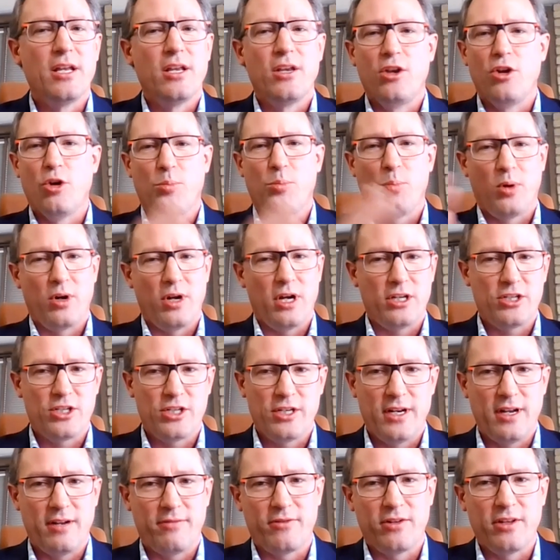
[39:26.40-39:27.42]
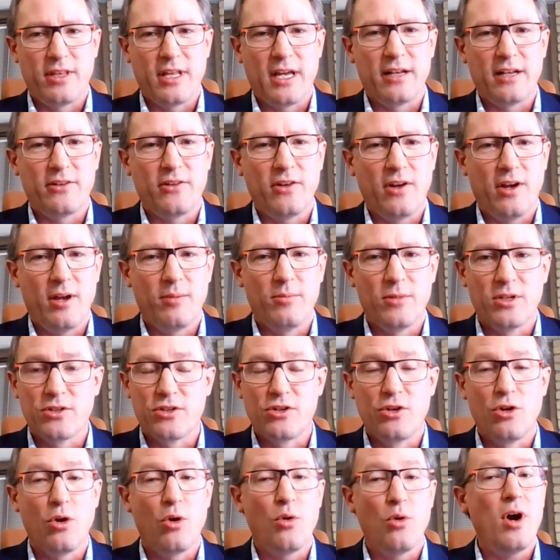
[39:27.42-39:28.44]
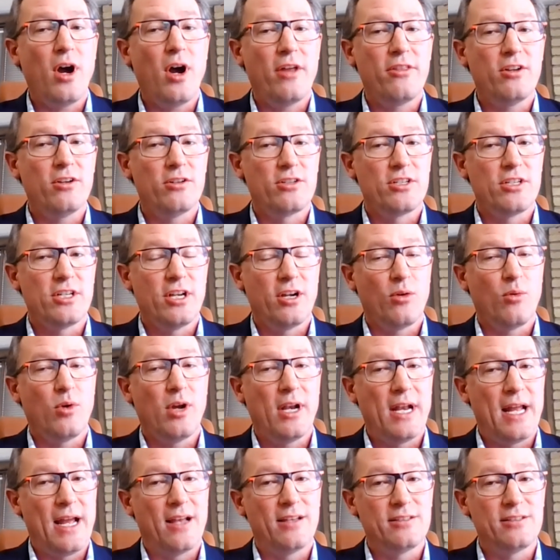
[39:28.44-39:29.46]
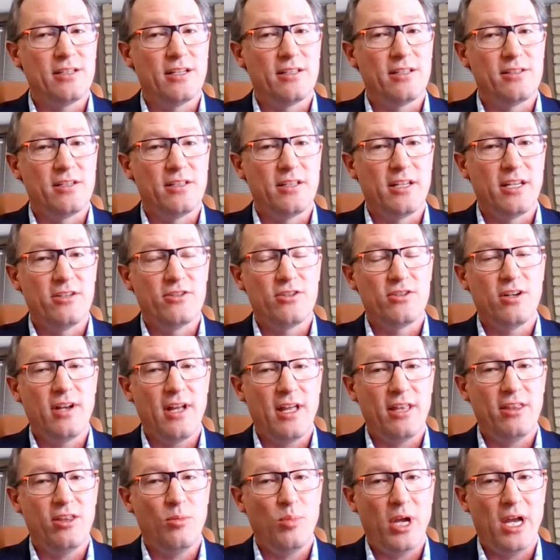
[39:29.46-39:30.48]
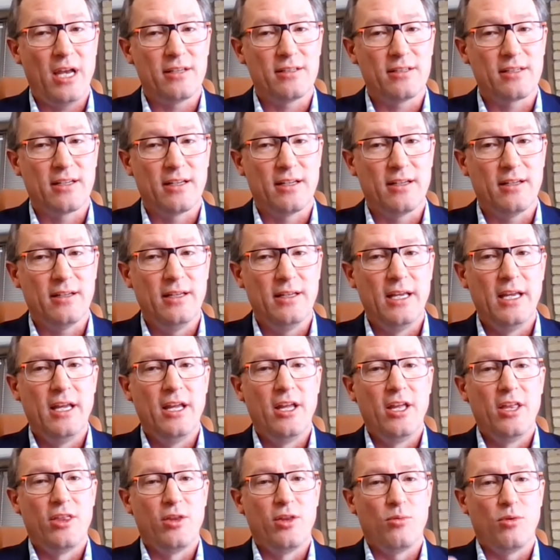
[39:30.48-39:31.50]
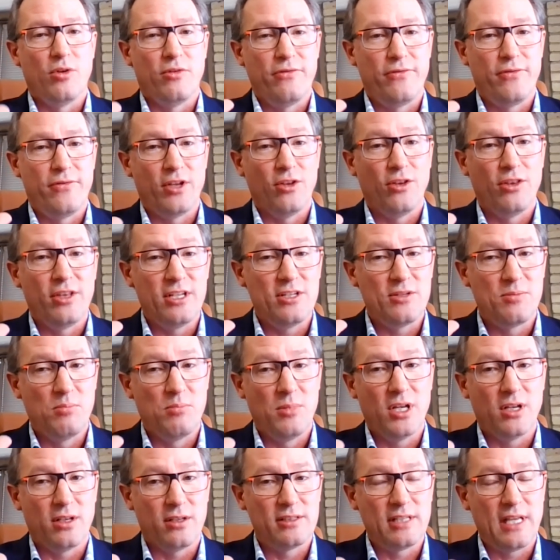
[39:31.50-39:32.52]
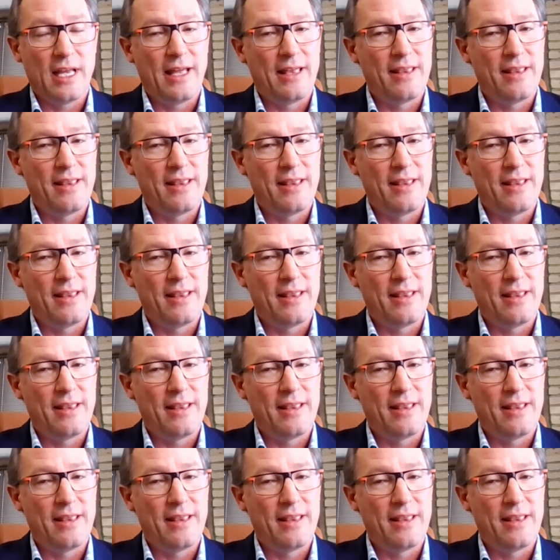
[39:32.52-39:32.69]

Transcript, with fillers: no production after that time. There's no other tier one assets in eastern Athabasca that will fill these mills.